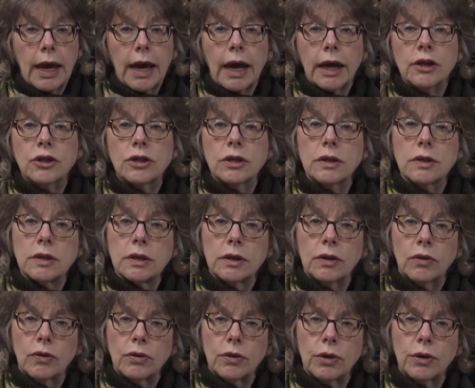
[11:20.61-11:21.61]
and she's
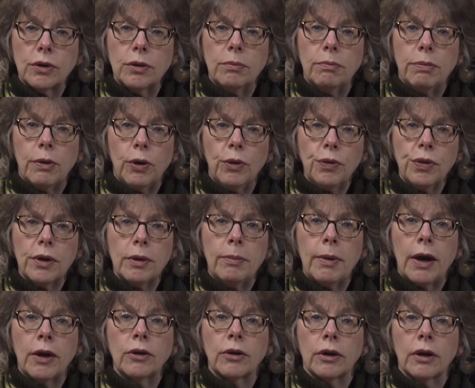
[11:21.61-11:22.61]
concerned both
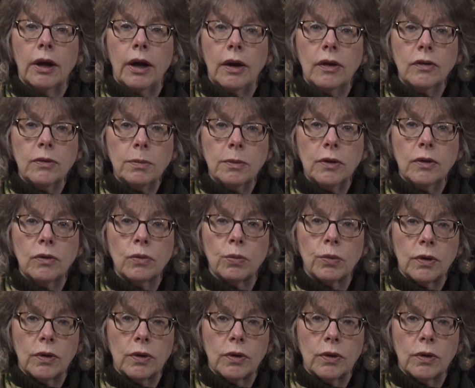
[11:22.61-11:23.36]
about her husband's